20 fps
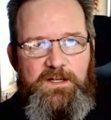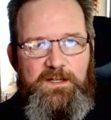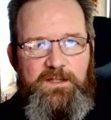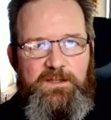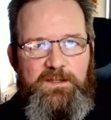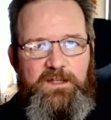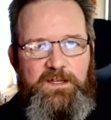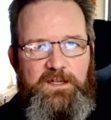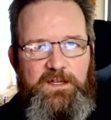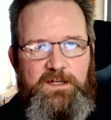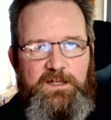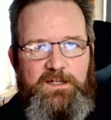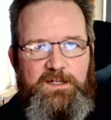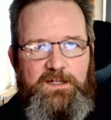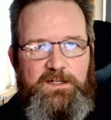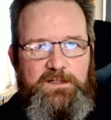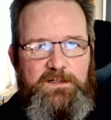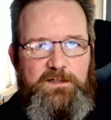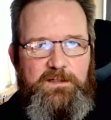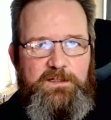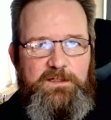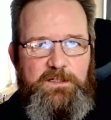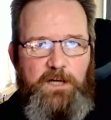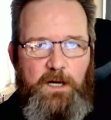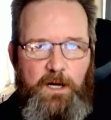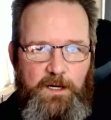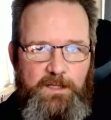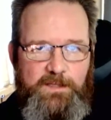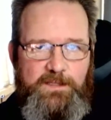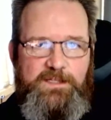the
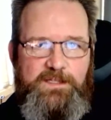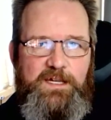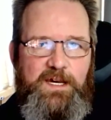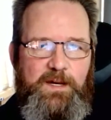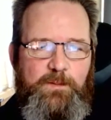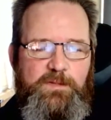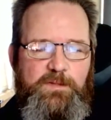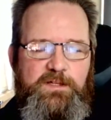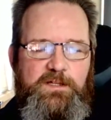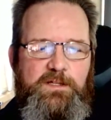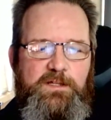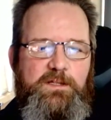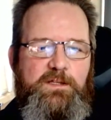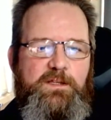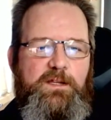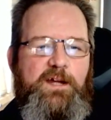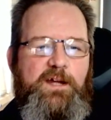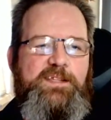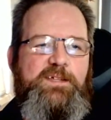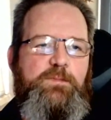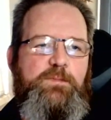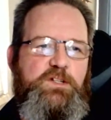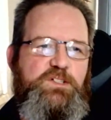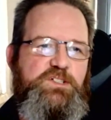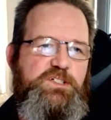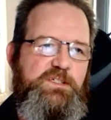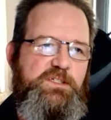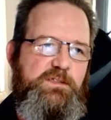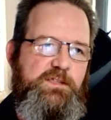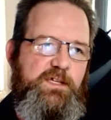concepts, not to
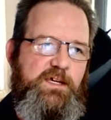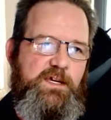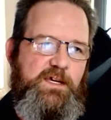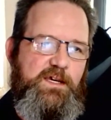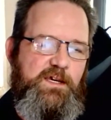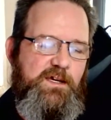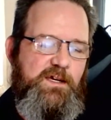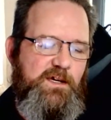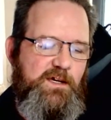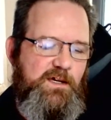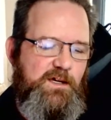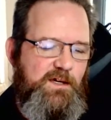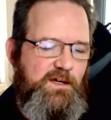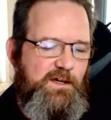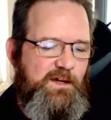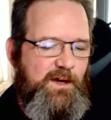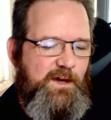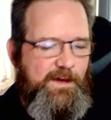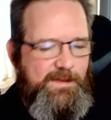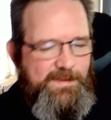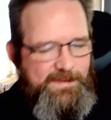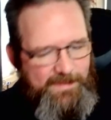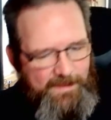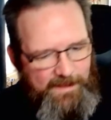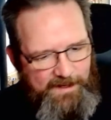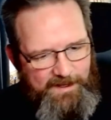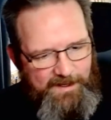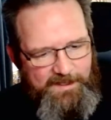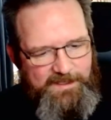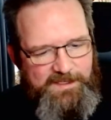mention the
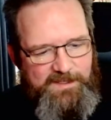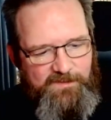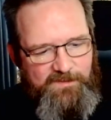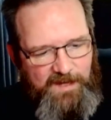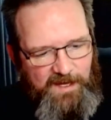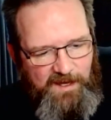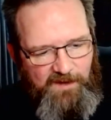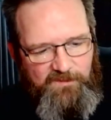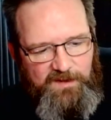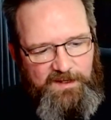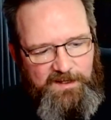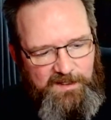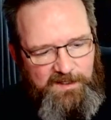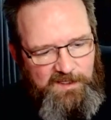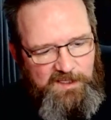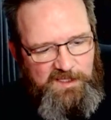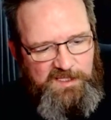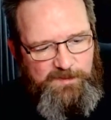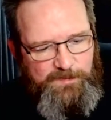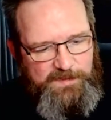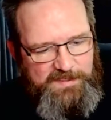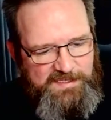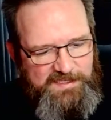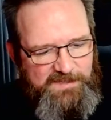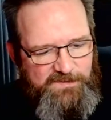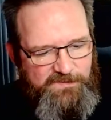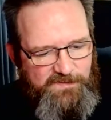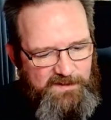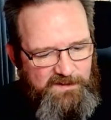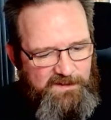aesthetics of having
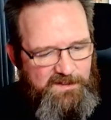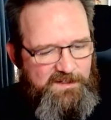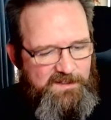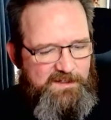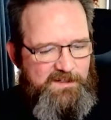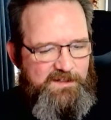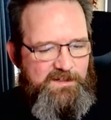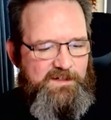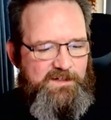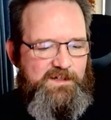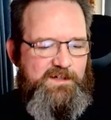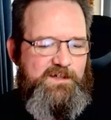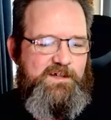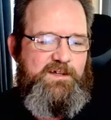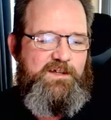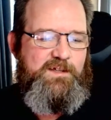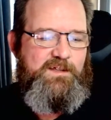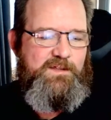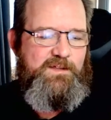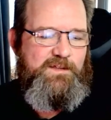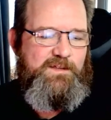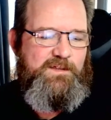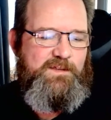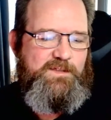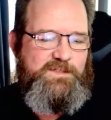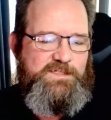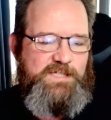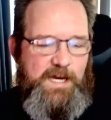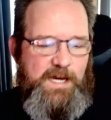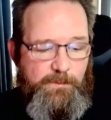specific
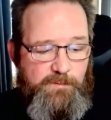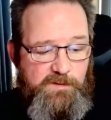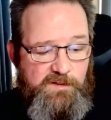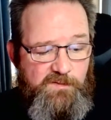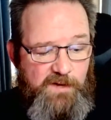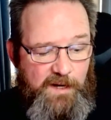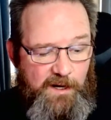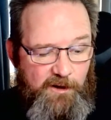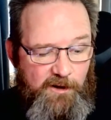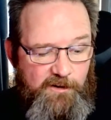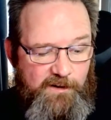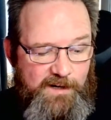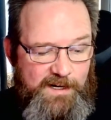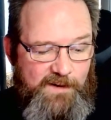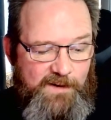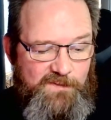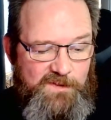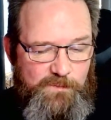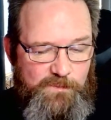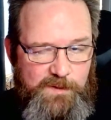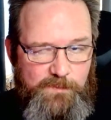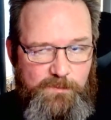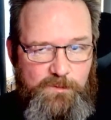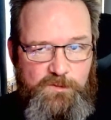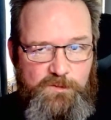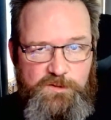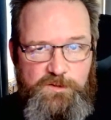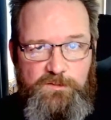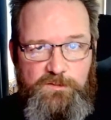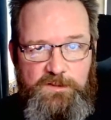types of aircraft that
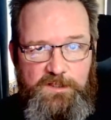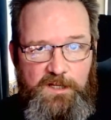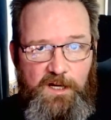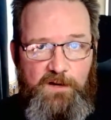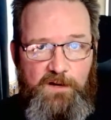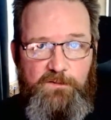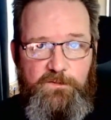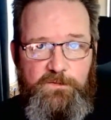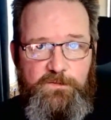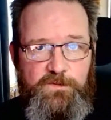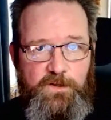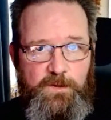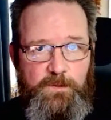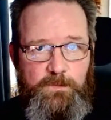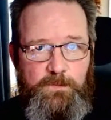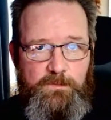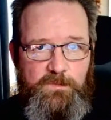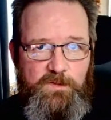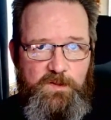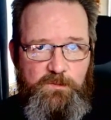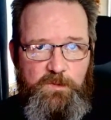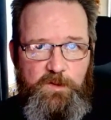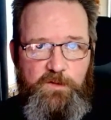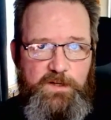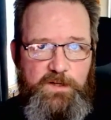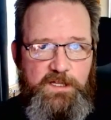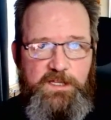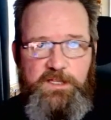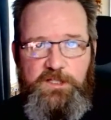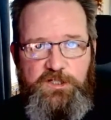people do love from the
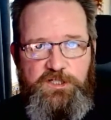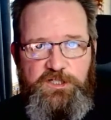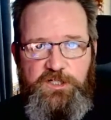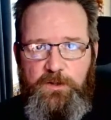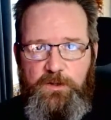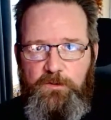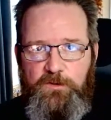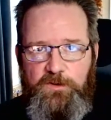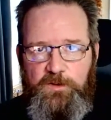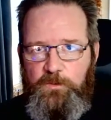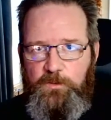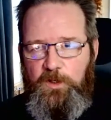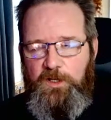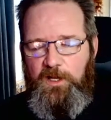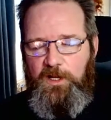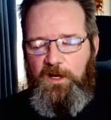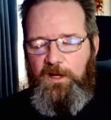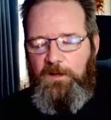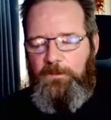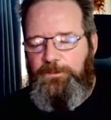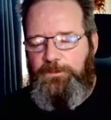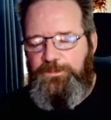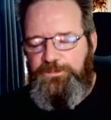movies and shows and whatnot